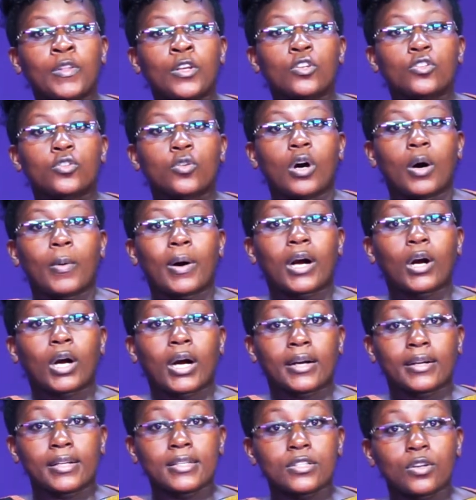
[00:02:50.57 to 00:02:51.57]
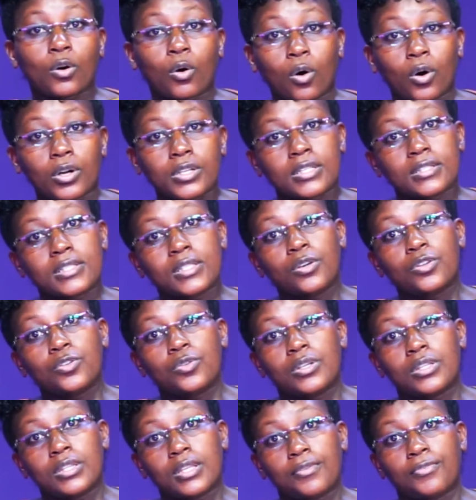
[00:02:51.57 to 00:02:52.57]
So our current cohort is now
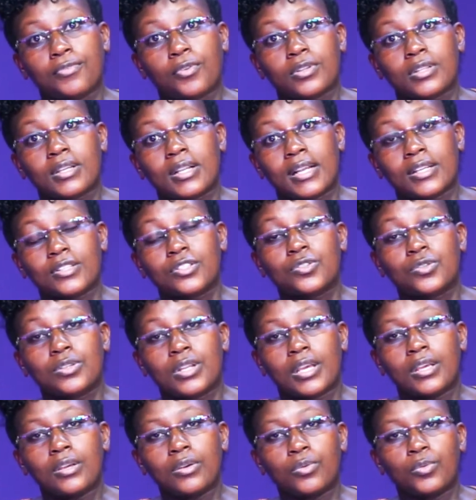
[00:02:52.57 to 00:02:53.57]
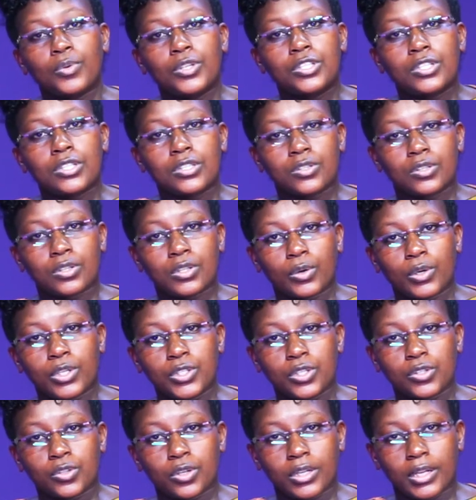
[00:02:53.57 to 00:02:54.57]
doing their fourth class today, which is know, which
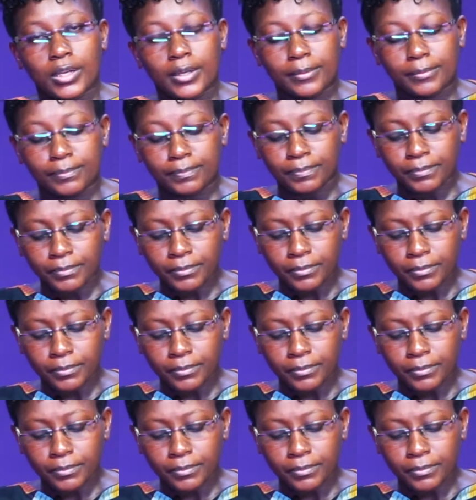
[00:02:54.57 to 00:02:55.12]
is on um,